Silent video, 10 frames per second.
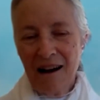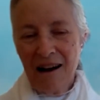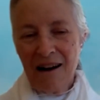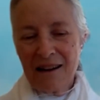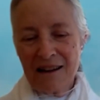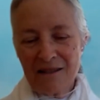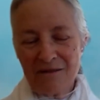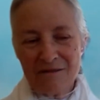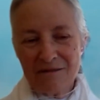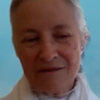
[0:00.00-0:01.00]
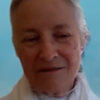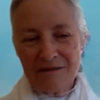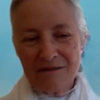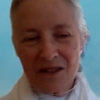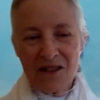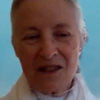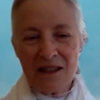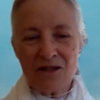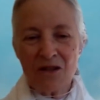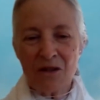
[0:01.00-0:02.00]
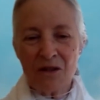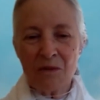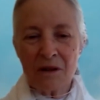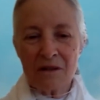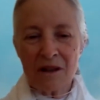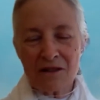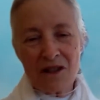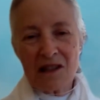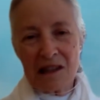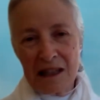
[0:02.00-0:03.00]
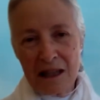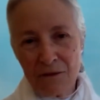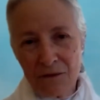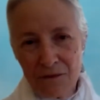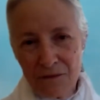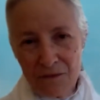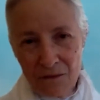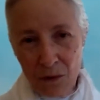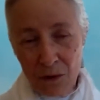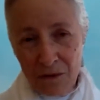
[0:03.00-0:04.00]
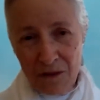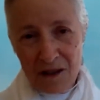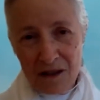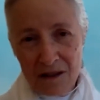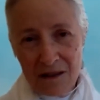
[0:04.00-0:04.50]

I just said to her, well, I'll just leave all of this